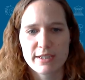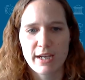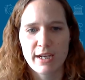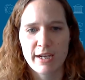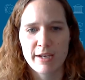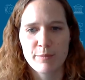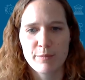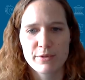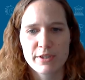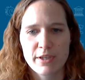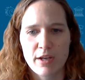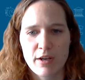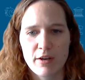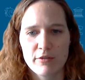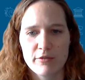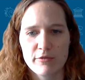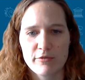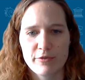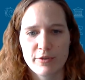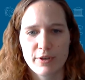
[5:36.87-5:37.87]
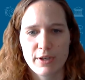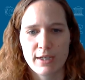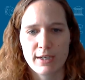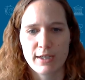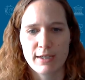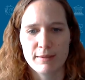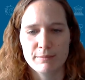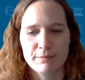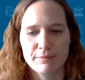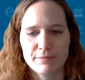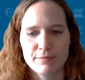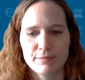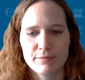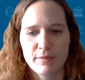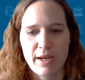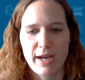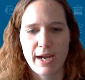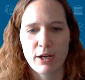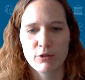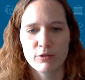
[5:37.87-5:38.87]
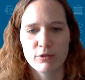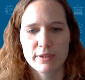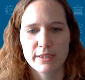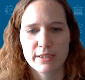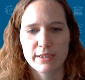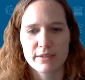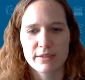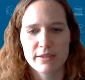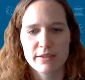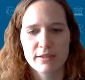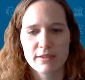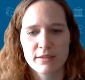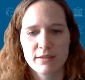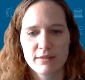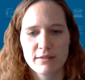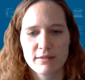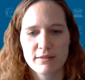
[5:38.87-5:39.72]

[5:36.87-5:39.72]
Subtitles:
types of outlets,